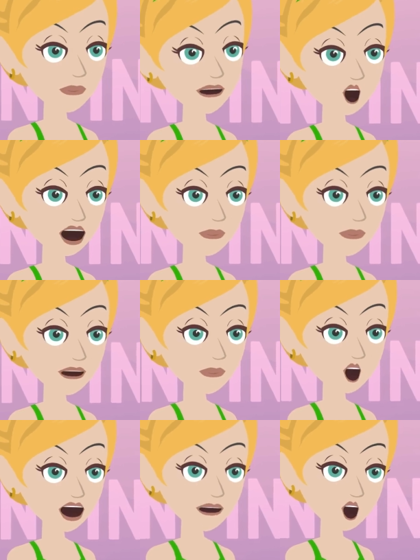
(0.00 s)
Are you
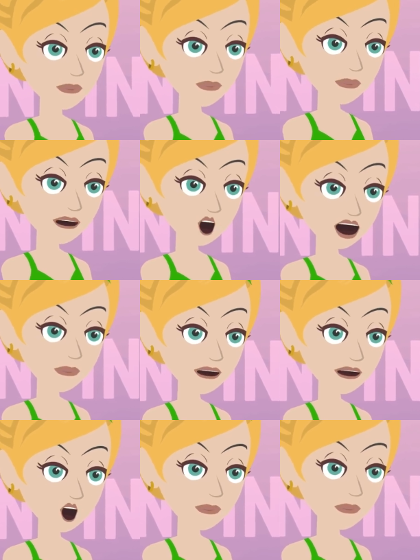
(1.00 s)
following? We don't need
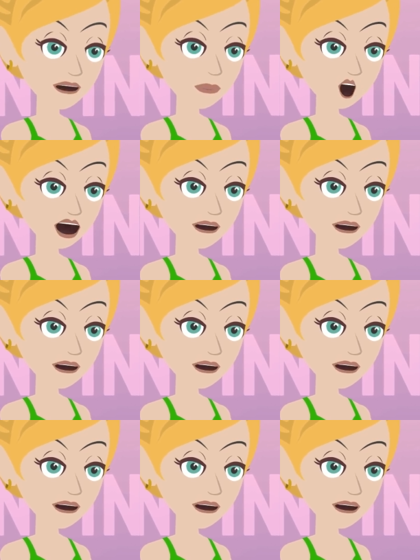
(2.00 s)
to know